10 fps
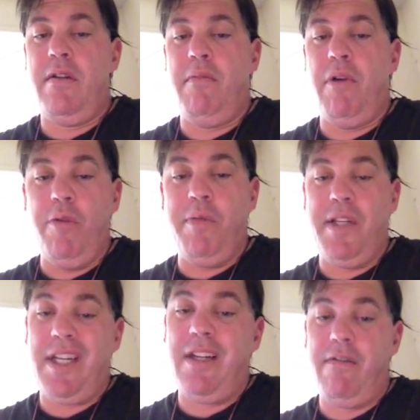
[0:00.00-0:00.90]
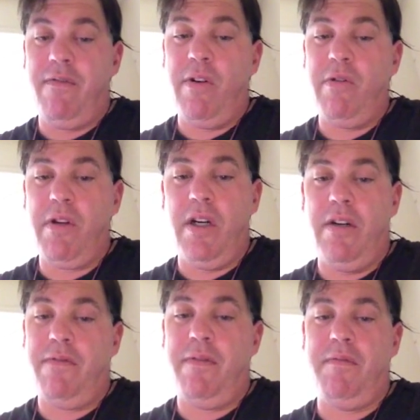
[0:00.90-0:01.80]
I'm hoping to get a phone
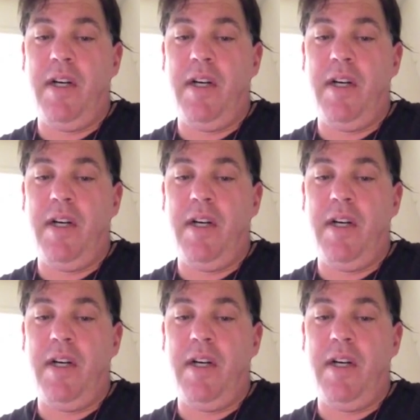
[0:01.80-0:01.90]
call from